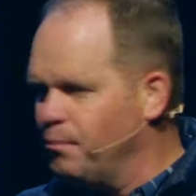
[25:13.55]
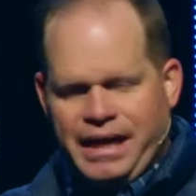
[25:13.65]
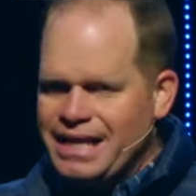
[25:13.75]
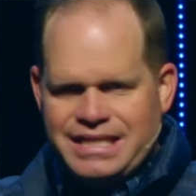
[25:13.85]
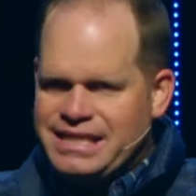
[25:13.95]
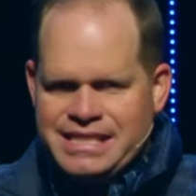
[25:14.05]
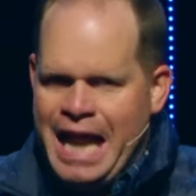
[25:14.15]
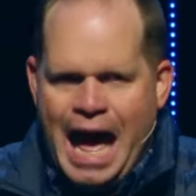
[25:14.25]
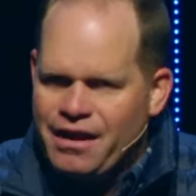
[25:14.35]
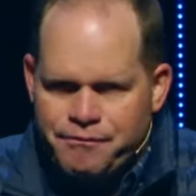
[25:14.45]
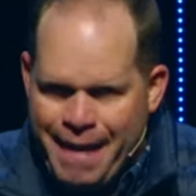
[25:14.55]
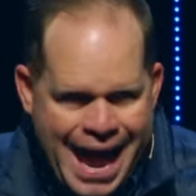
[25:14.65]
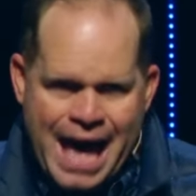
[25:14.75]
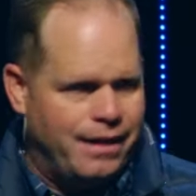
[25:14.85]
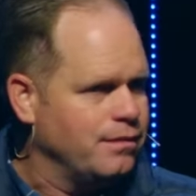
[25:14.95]
because it's not of
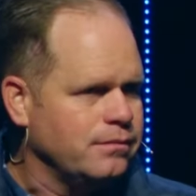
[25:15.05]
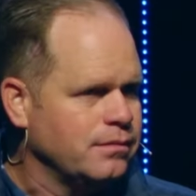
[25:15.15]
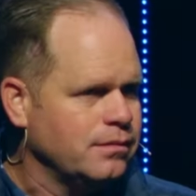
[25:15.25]
man,